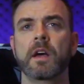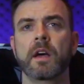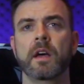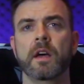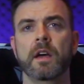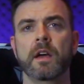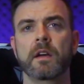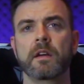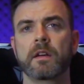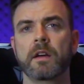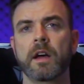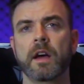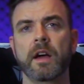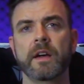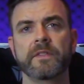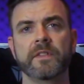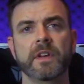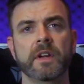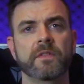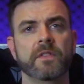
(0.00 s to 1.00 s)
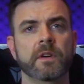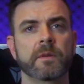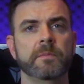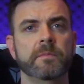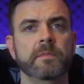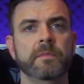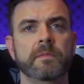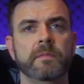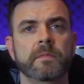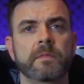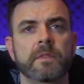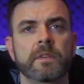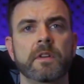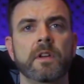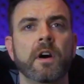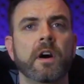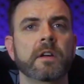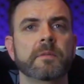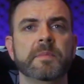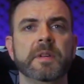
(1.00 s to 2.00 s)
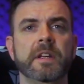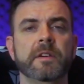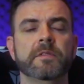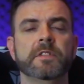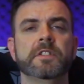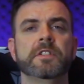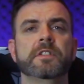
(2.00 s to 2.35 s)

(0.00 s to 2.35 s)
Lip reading: I've never not been able